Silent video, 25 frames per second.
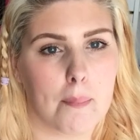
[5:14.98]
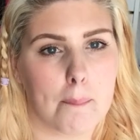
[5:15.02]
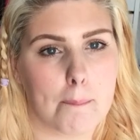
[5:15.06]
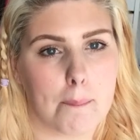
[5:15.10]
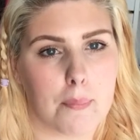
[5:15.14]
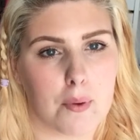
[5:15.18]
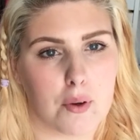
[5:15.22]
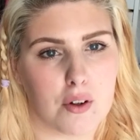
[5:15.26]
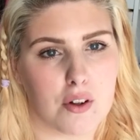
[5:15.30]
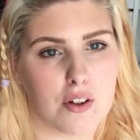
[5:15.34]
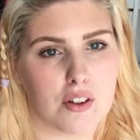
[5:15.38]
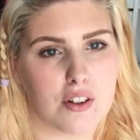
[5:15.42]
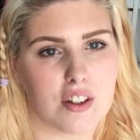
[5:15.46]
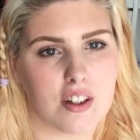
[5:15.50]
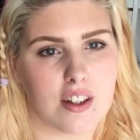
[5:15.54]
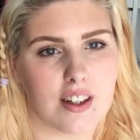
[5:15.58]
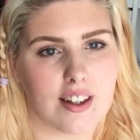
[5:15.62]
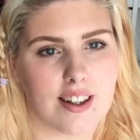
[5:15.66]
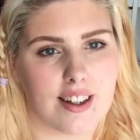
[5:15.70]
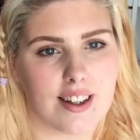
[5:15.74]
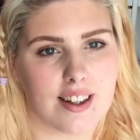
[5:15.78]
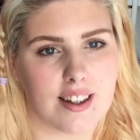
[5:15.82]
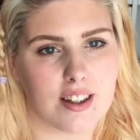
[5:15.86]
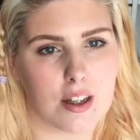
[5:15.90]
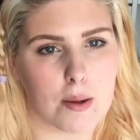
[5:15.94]
but
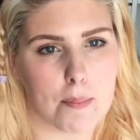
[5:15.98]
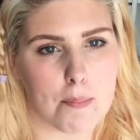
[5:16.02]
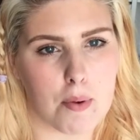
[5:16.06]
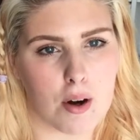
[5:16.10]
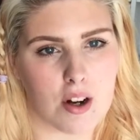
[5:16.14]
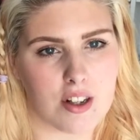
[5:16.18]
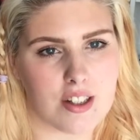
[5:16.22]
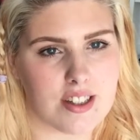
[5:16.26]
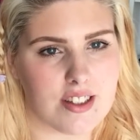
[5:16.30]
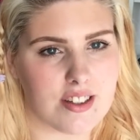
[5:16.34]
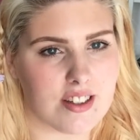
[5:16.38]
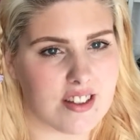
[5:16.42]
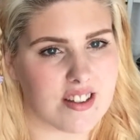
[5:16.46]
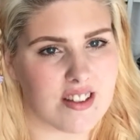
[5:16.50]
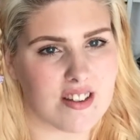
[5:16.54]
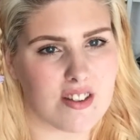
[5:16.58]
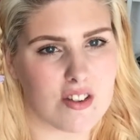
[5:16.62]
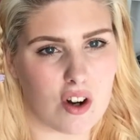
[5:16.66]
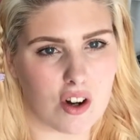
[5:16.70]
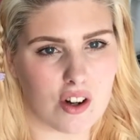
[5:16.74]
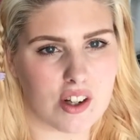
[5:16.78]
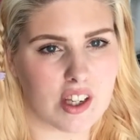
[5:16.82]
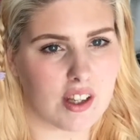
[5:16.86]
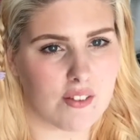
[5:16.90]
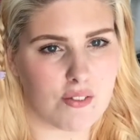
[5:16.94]
your body does
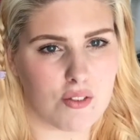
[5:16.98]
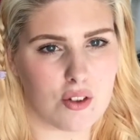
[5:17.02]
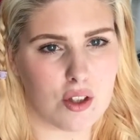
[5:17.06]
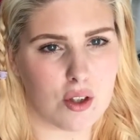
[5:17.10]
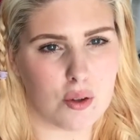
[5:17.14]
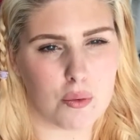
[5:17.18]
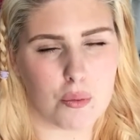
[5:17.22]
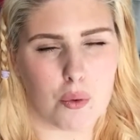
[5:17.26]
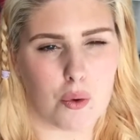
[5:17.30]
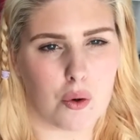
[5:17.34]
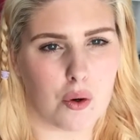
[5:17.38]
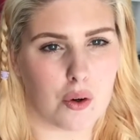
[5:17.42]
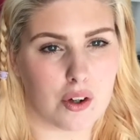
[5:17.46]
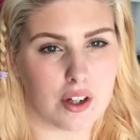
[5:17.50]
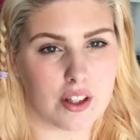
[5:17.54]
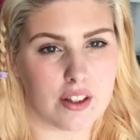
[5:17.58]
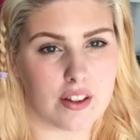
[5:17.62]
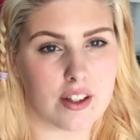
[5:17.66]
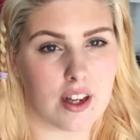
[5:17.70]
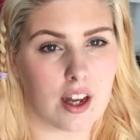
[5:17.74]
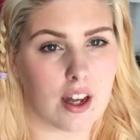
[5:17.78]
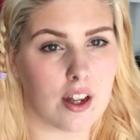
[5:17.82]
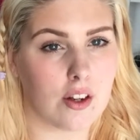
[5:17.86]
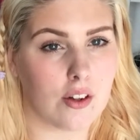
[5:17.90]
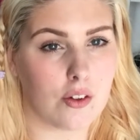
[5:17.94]
not give you the warning
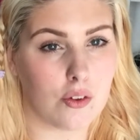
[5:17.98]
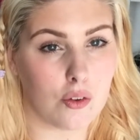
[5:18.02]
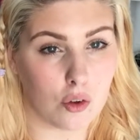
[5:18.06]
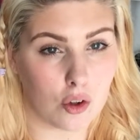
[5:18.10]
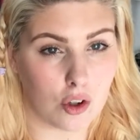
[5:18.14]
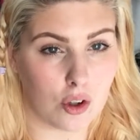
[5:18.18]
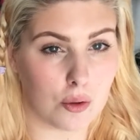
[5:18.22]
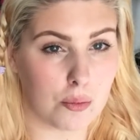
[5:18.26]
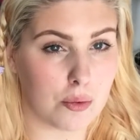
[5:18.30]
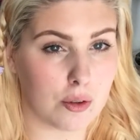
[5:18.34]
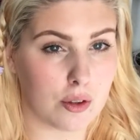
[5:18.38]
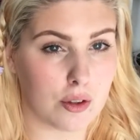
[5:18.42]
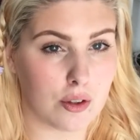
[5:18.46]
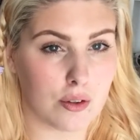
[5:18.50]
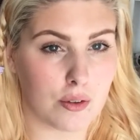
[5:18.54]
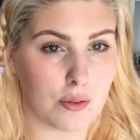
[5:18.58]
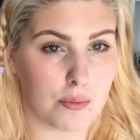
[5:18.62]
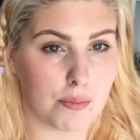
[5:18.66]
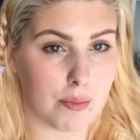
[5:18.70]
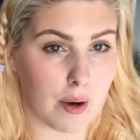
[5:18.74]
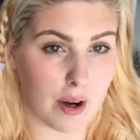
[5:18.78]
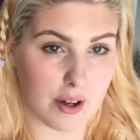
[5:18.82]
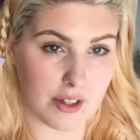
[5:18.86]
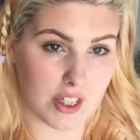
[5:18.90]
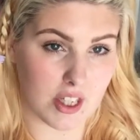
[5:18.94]
that normal
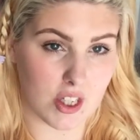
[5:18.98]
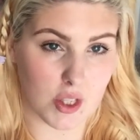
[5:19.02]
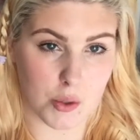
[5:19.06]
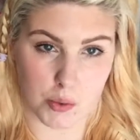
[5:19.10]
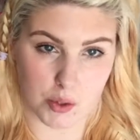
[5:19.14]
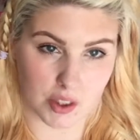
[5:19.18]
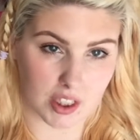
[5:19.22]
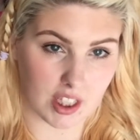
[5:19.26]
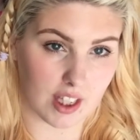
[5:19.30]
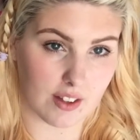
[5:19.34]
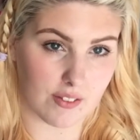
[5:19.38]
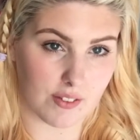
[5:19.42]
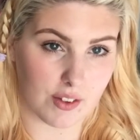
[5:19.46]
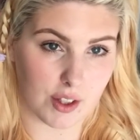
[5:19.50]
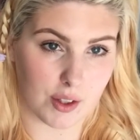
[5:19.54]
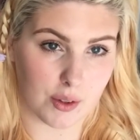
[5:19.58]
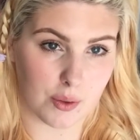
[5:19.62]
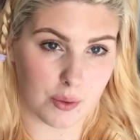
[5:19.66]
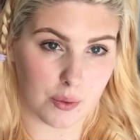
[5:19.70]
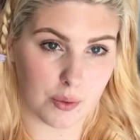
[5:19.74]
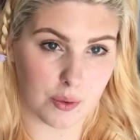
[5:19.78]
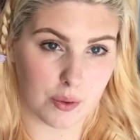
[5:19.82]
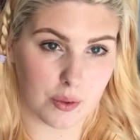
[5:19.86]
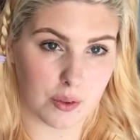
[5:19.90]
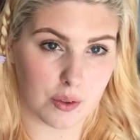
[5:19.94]
bodies would give
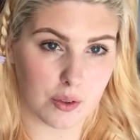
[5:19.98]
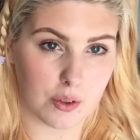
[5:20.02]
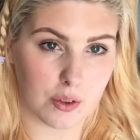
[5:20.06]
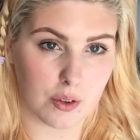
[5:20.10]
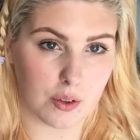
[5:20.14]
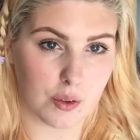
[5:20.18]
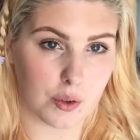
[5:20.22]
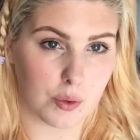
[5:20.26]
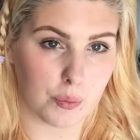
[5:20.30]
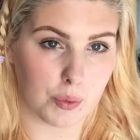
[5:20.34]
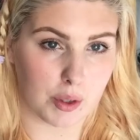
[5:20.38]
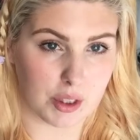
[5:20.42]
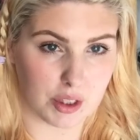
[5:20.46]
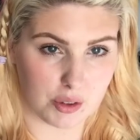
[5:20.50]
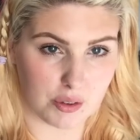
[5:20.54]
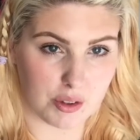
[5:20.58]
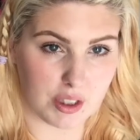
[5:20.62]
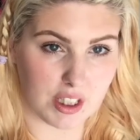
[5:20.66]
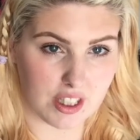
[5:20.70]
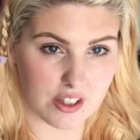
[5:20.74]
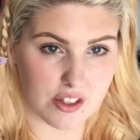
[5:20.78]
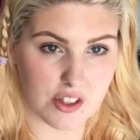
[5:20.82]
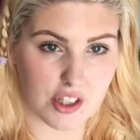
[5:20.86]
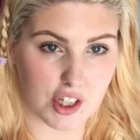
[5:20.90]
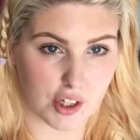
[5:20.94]
you when you
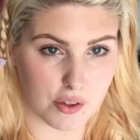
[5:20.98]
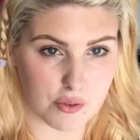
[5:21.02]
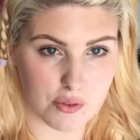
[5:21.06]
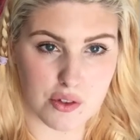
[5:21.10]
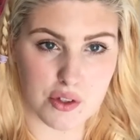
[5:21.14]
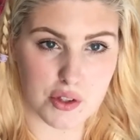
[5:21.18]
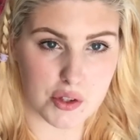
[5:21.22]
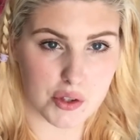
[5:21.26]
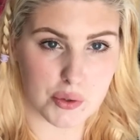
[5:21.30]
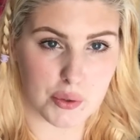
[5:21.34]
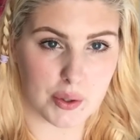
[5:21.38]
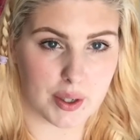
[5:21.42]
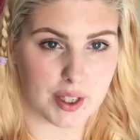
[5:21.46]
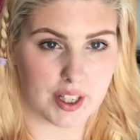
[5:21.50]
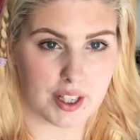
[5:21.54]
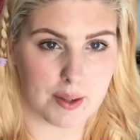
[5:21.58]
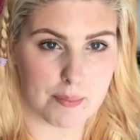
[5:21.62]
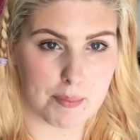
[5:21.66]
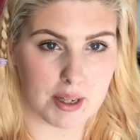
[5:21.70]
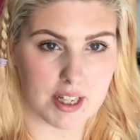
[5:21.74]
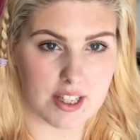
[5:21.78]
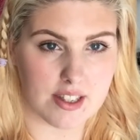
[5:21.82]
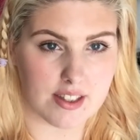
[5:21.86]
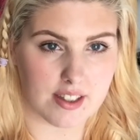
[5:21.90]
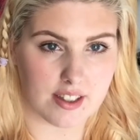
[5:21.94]
need to go to the toilet,
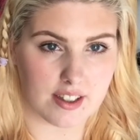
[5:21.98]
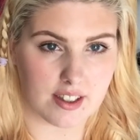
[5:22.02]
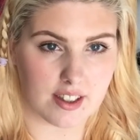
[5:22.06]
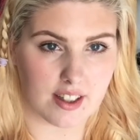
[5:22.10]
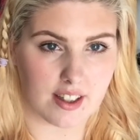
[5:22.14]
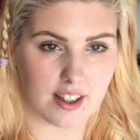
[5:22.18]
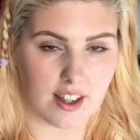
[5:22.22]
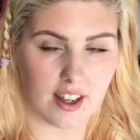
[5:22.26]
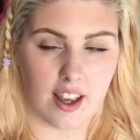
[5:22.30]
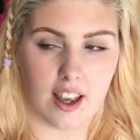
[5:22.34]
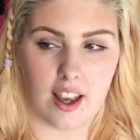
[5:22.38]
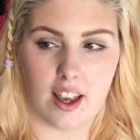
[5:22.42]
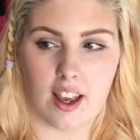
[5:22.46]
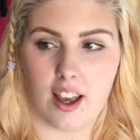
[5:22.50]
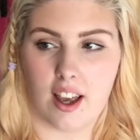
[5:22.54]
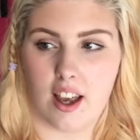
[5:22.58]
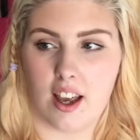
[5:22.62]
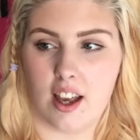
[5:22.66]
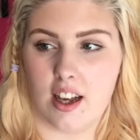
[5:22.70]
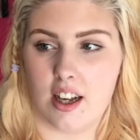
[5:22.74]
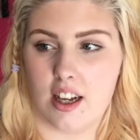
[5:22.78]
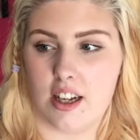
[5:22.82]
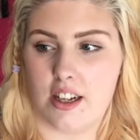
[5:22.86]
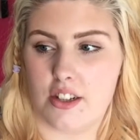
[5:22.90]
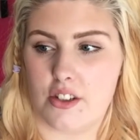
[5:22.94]
basically.
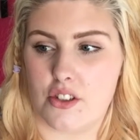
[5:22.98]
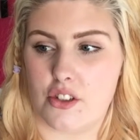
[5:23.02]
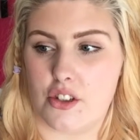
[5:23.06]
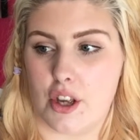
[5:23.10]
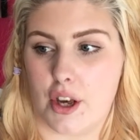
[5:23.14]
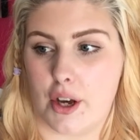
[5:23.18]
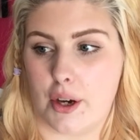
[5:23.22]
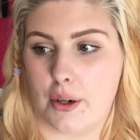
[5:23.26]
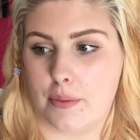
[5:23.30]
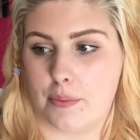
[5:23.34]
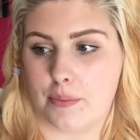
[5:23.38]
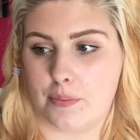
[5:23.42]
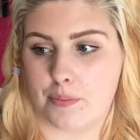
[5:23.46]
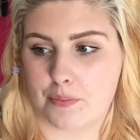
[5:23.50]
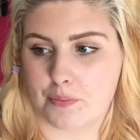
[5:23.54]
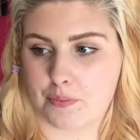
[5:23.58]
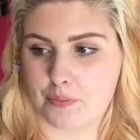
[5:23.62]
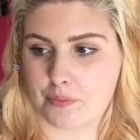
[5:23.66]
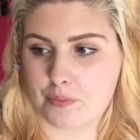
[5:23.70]
So